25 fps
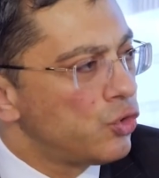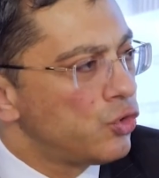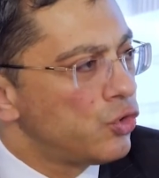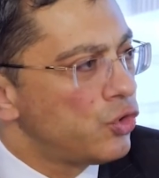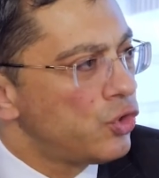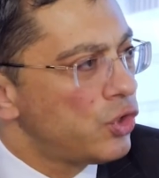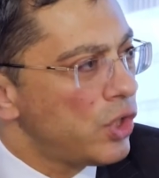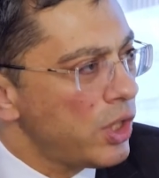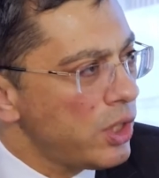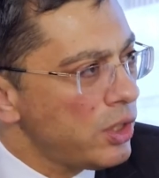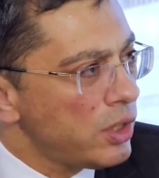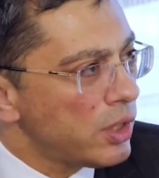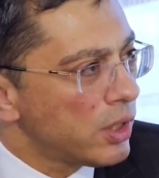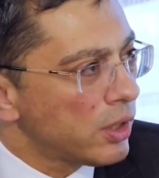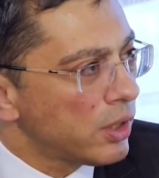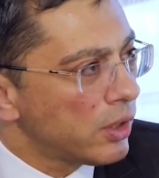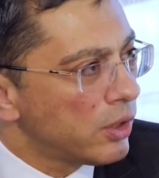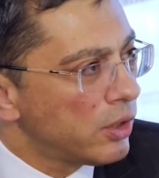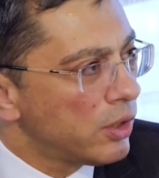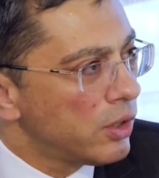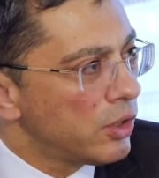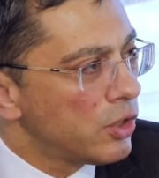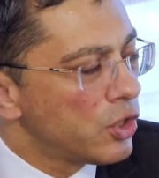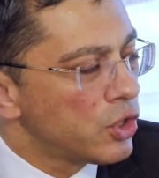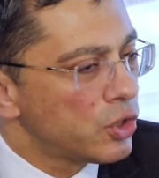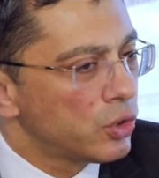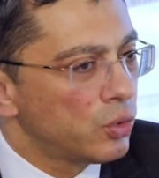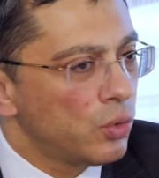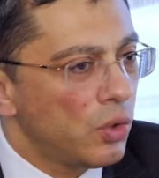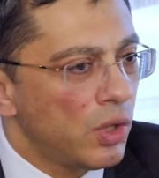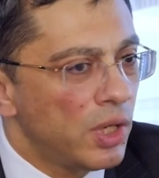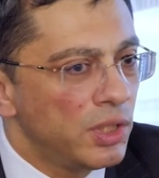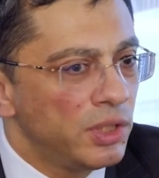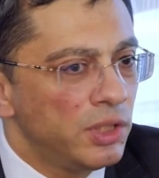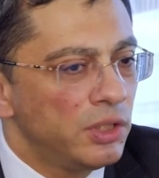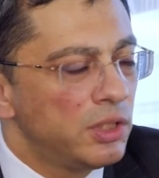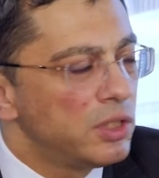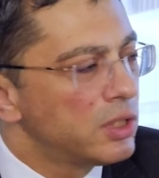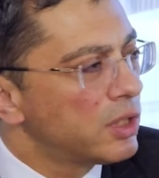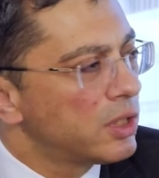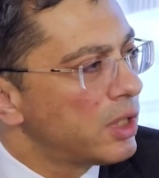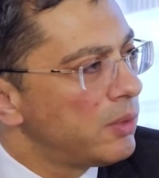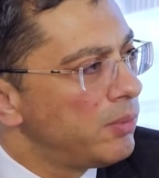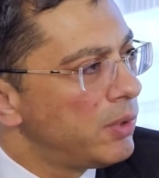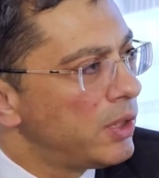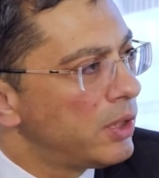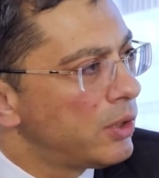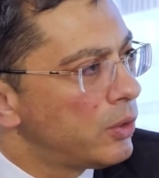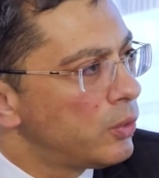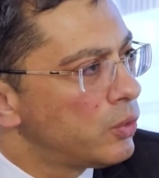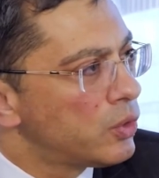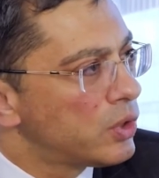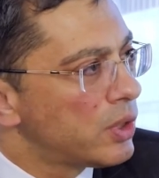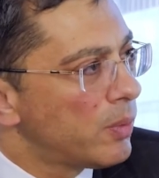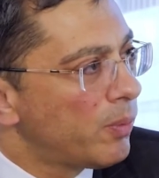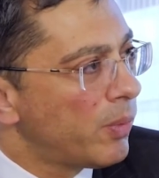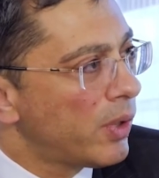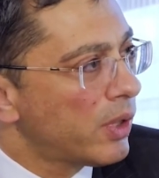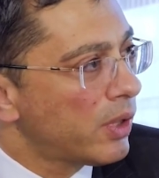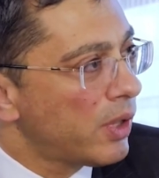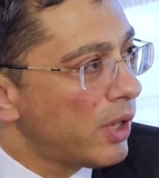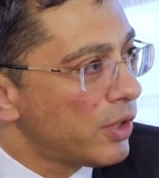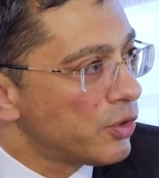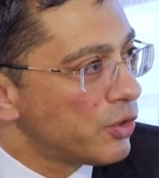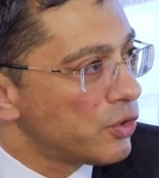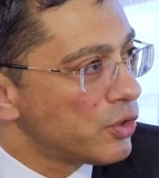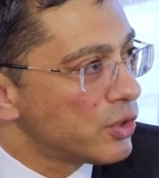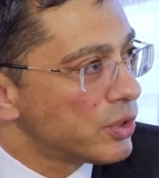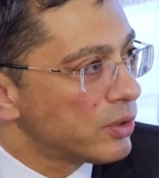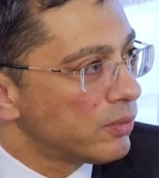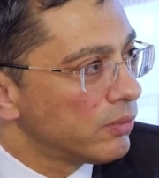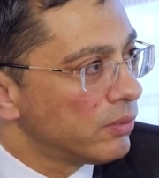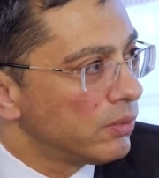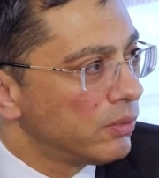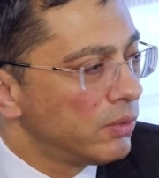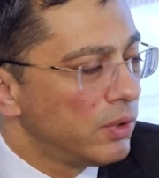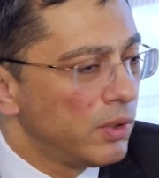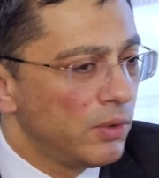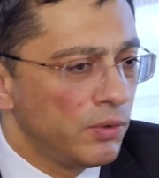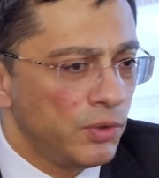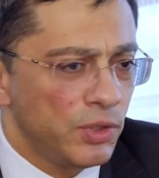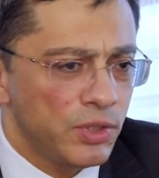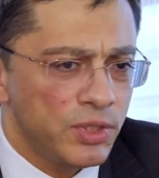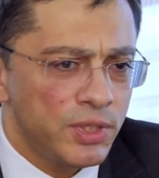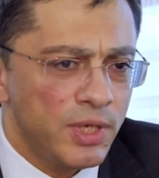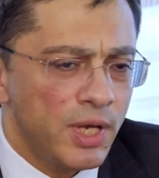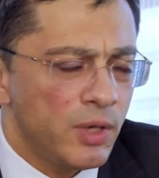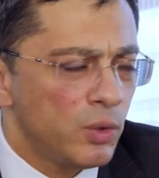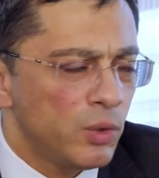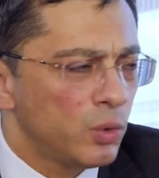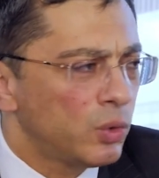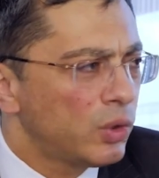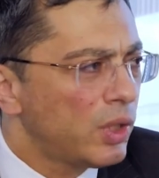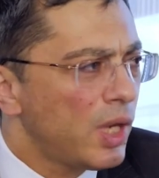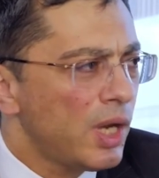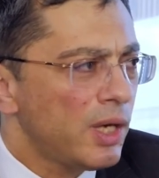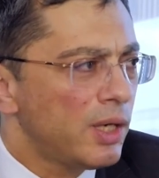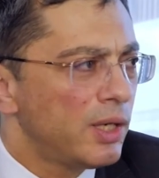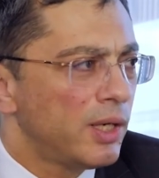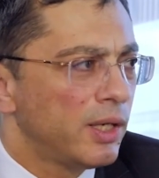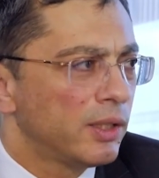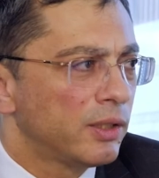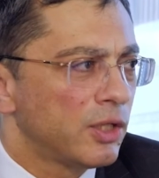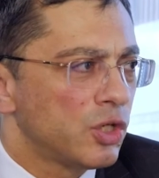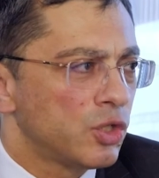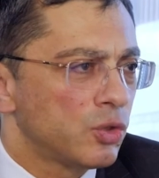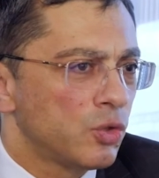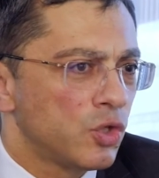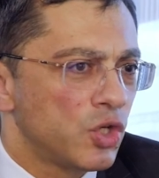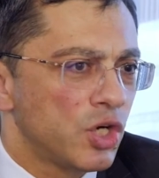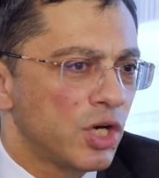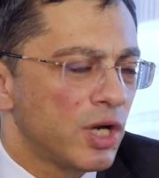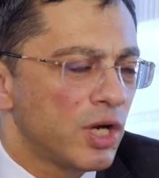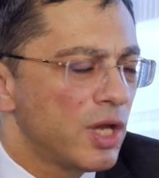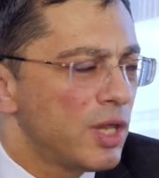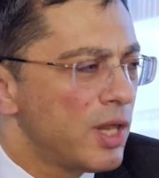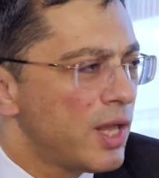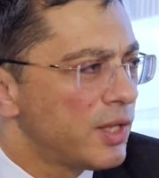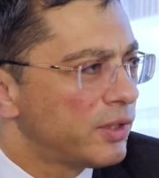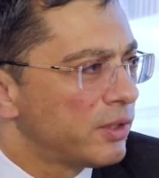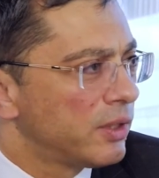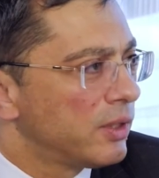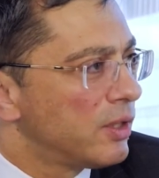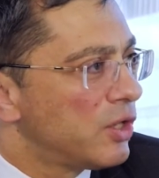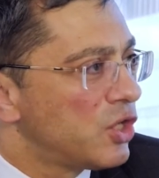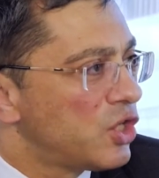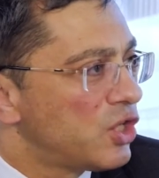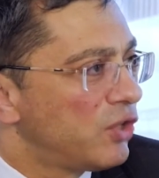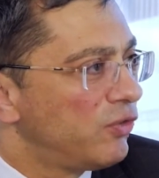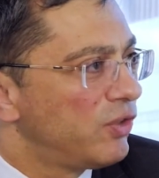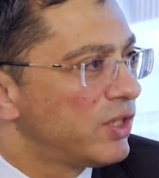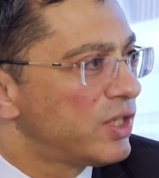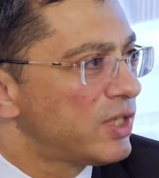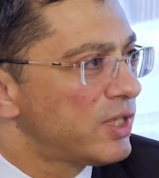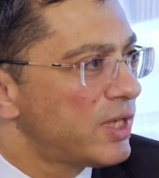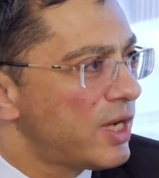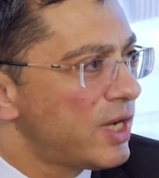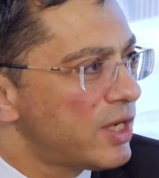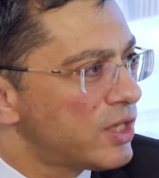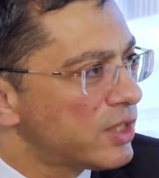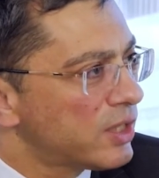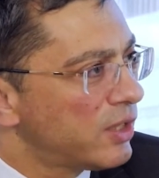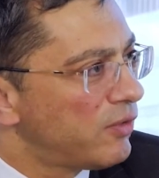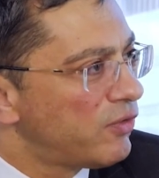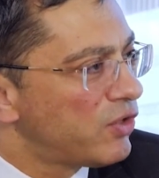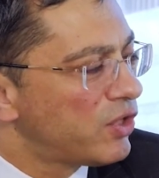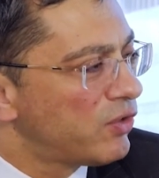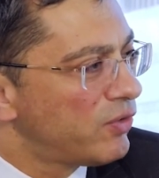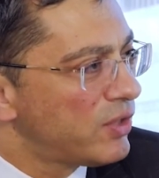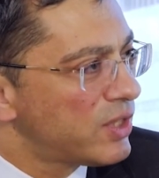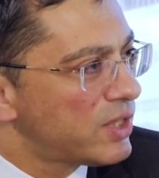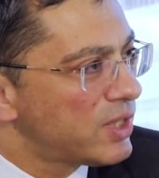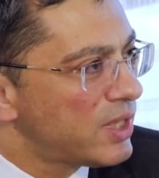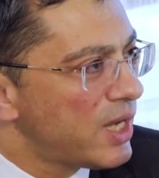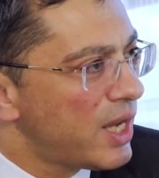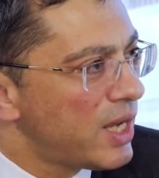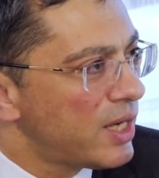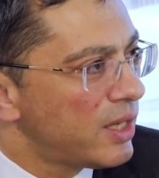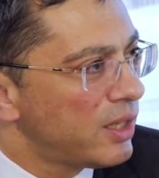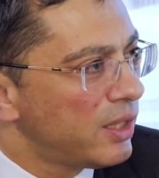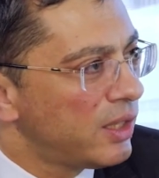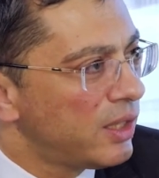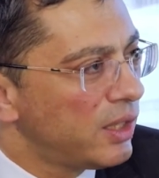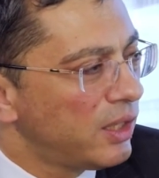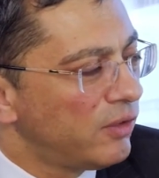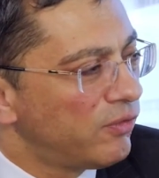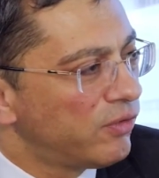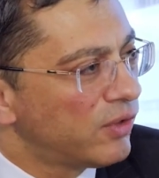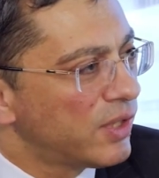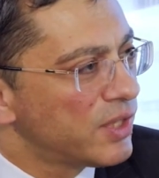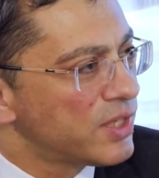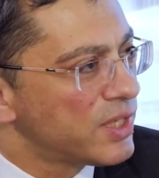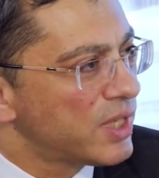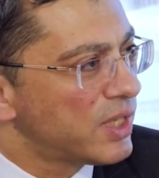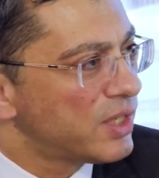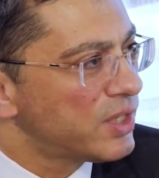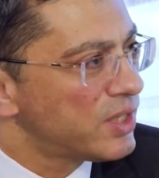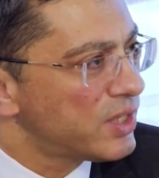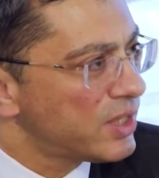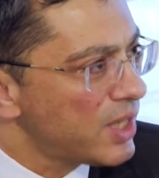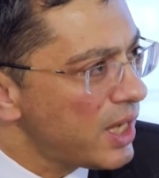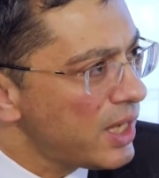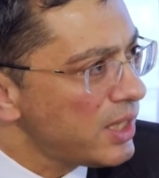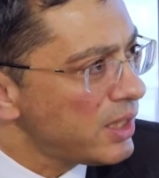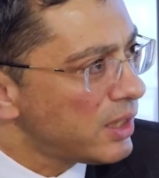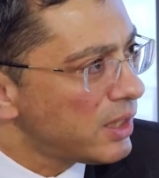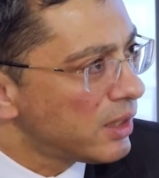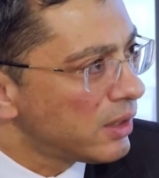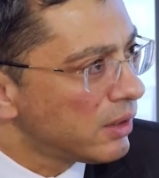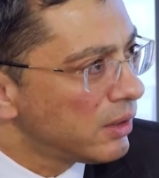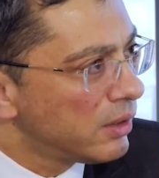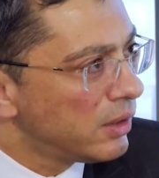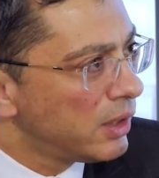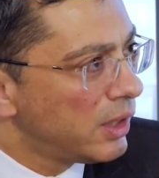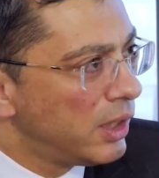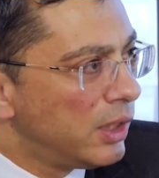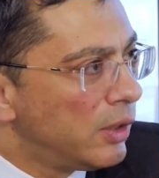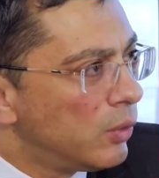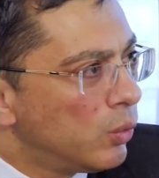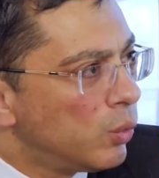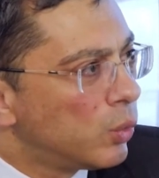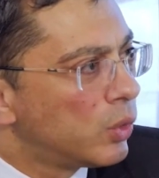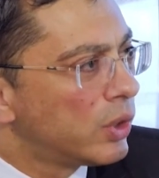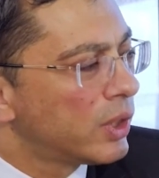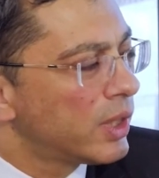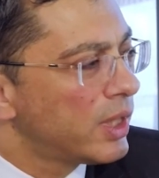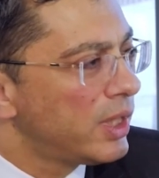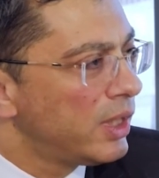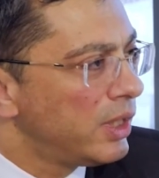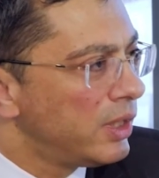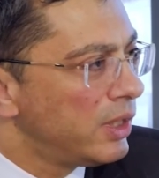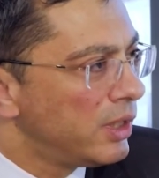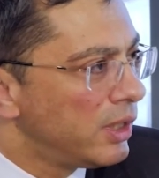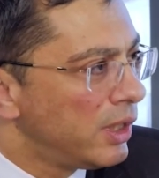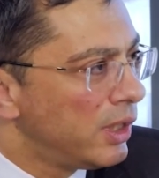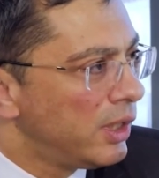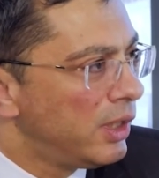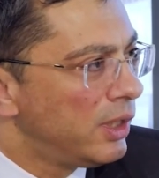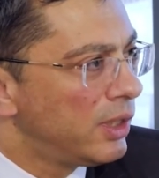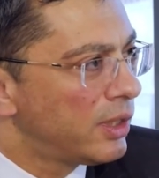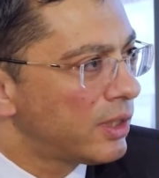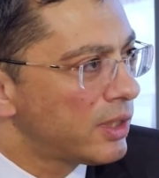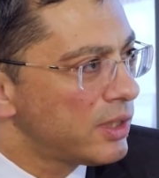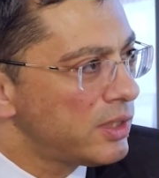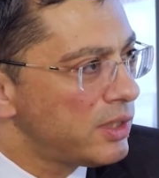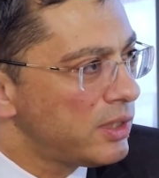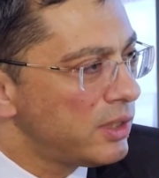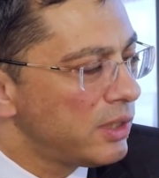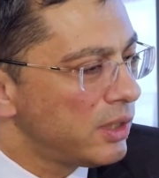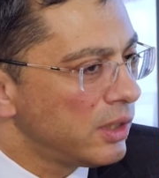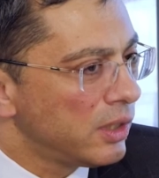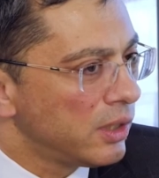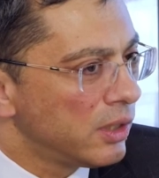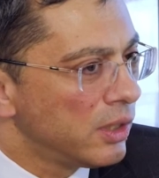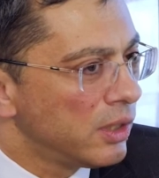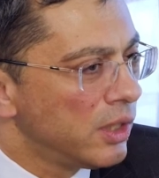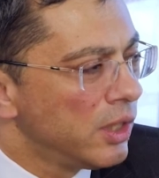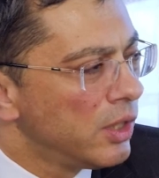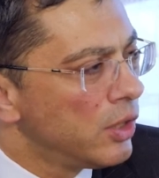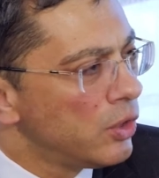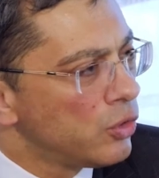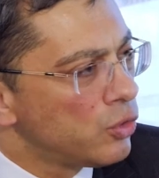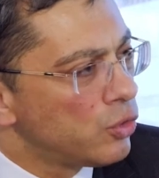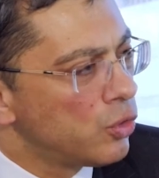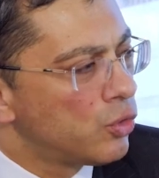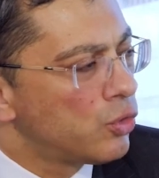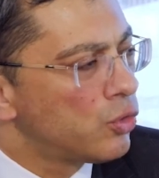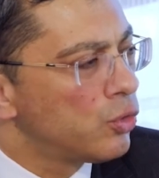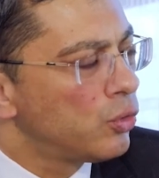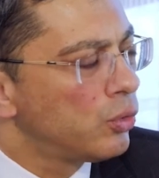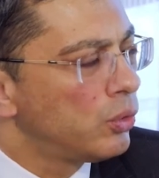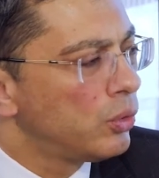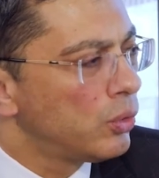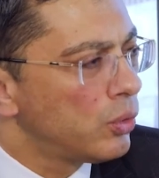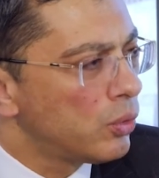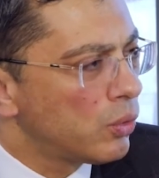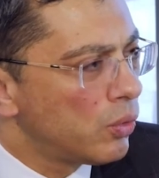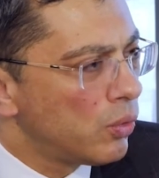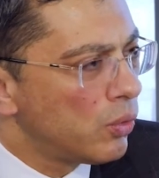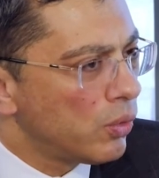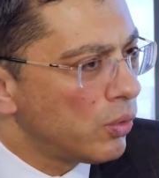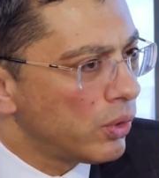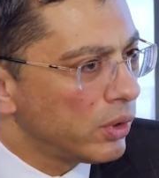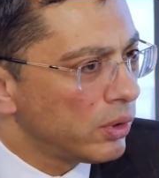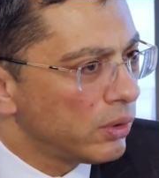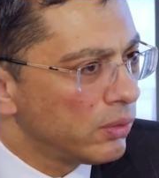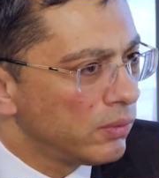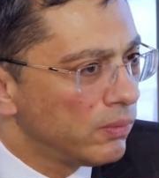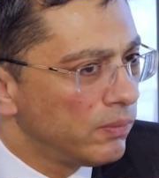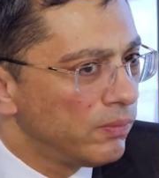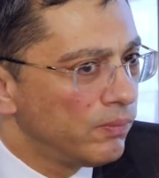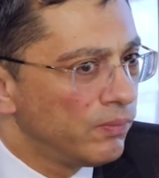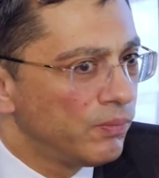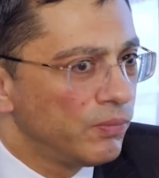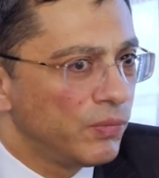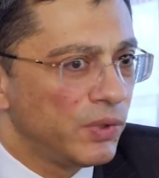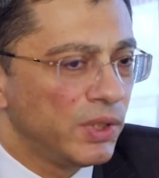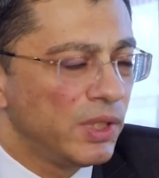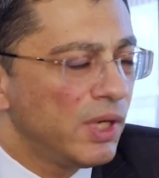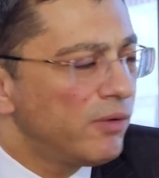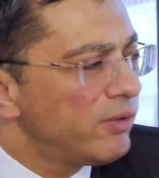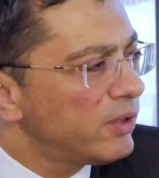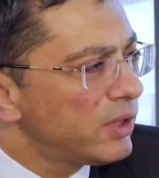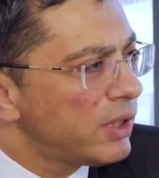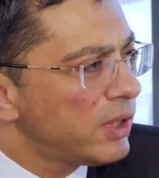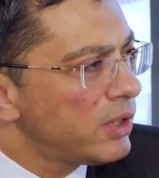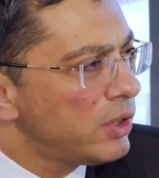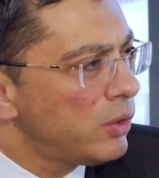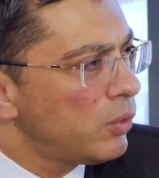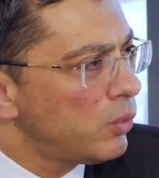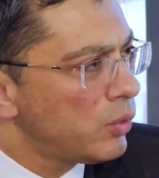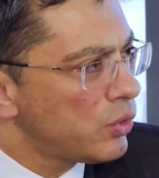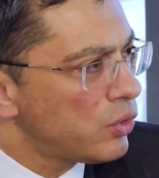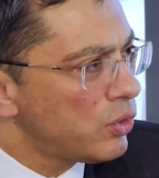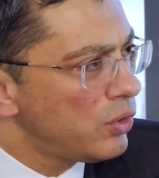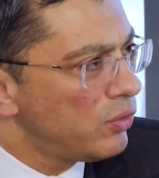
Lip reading: I've been seeing some complaints and feedback from the Russian consumers, and they say that they're being discriminated by quality. Take Swiss chocolate.